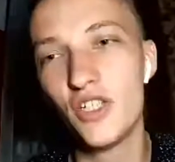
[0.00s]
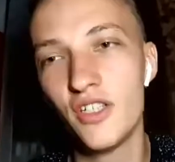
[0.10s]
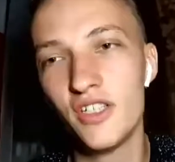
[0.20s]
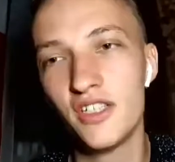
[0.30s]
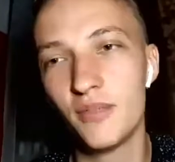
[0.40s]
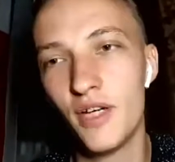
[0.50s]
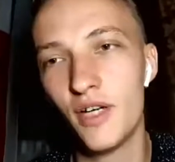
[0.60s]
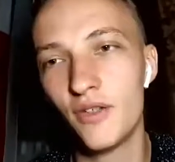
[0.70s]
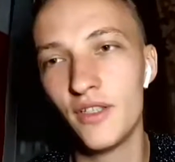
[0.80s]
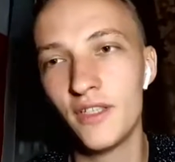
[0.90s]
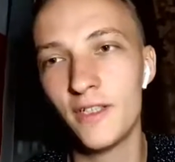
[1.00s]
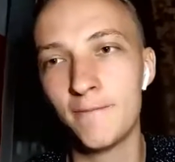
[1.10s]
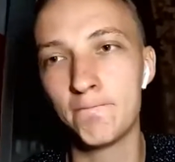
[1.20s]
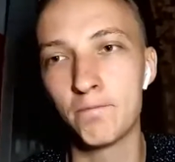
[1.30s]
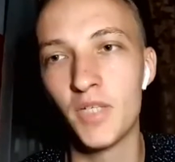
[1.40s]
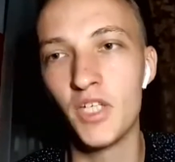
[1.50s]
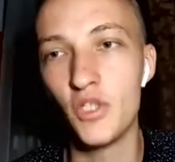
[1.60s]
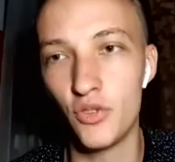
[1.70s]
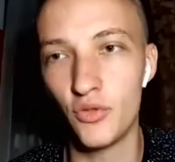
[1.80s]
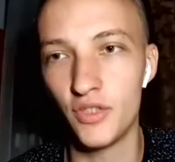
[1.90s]
is about the
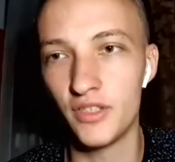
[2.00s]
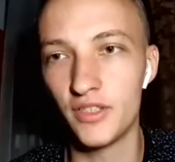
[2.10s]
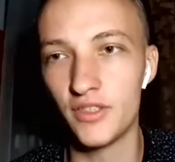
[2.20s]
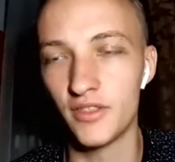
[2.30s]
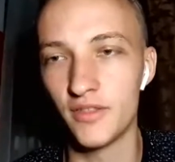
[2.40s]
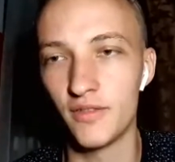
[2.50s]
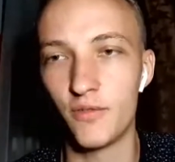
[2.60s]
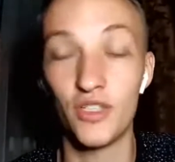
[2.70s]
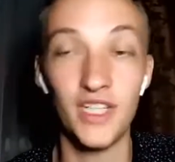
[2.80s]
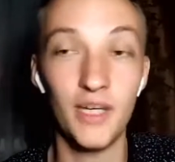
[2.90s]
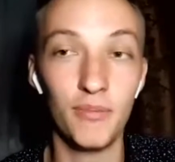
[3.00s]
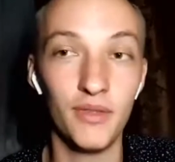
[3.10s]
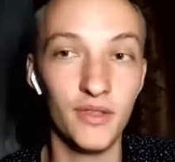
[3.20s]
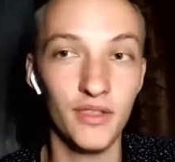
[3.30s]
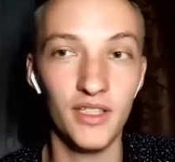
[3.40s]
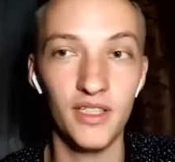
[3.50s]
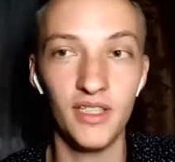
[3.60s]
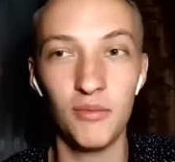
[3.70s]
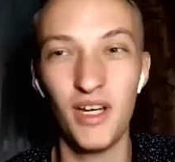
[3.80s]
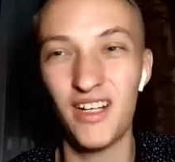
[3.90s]
injuries. For example,
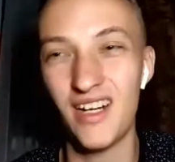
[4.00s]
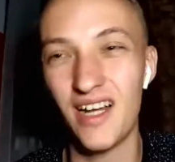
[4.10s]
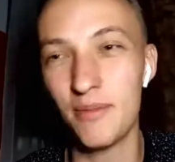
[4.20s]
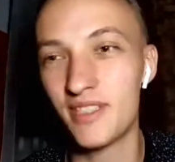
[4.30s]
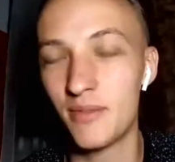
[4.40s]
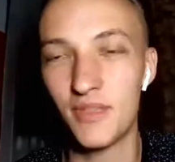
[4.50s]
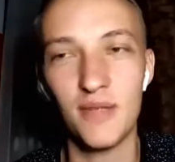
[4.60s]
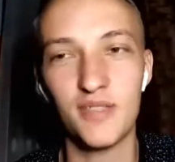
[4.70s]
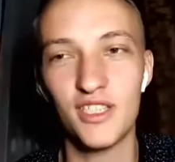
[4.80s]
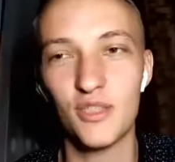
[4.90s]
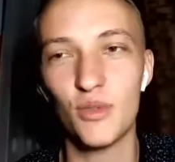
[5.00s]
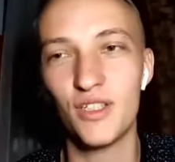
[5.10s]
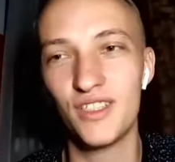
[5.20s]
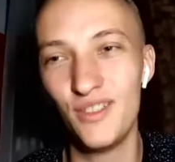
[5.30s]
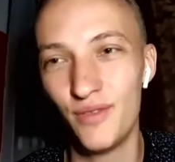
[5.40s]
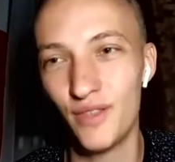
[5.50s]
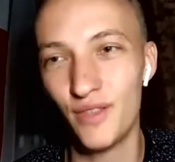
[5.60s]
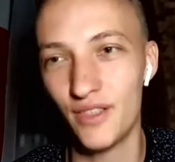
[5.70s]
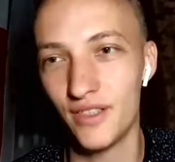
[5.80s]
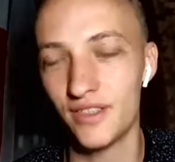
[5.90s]
in my club, sometimes it's very
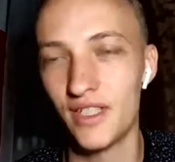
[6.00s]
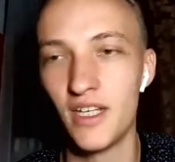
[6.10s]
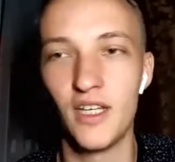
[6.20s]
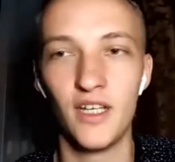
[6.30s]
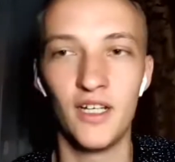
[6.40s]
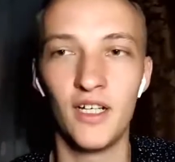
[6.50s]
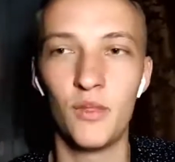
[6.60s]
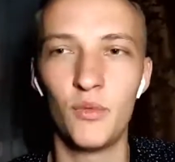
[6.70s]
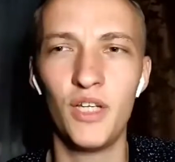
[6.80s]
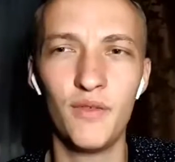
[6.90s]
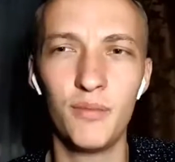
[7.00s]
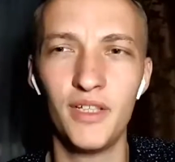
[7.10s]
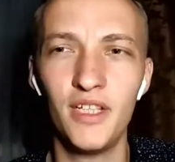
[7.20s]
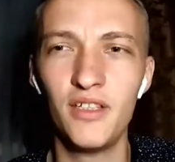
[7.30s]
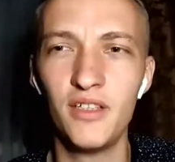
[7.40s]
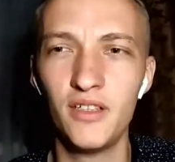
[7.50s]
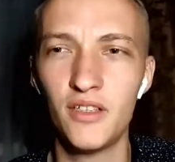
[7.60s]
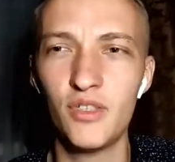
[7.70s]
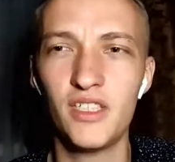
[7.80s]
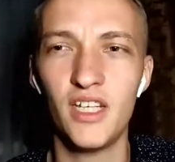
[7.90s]
difficult. We have a player,
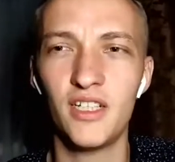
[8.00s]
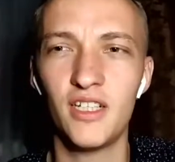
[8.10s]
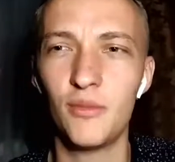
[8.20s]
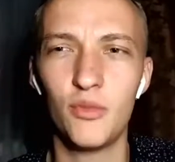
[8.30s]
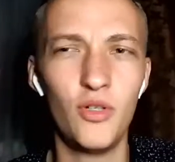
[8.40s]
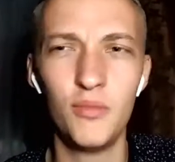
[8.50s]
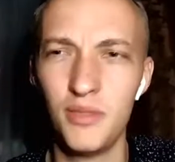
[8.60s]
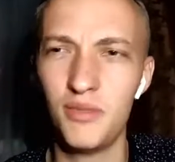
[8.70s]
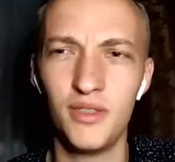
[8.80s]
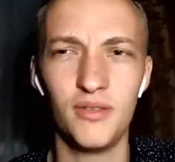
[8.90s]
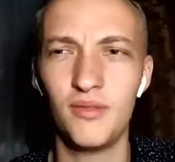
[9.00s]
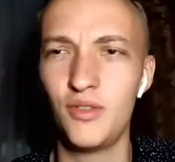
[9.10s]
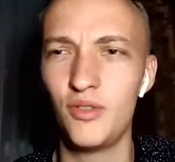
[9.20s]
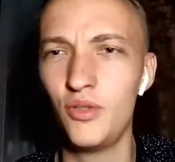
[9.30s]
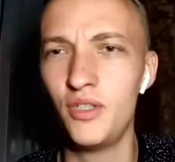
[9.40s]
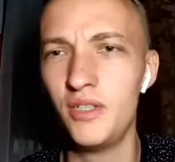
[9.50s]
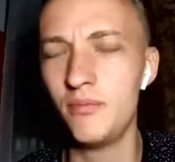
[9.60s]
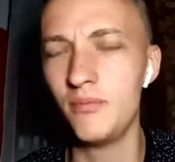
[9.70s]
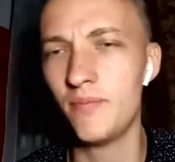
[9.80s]
Christian Nabo, maybe you know him.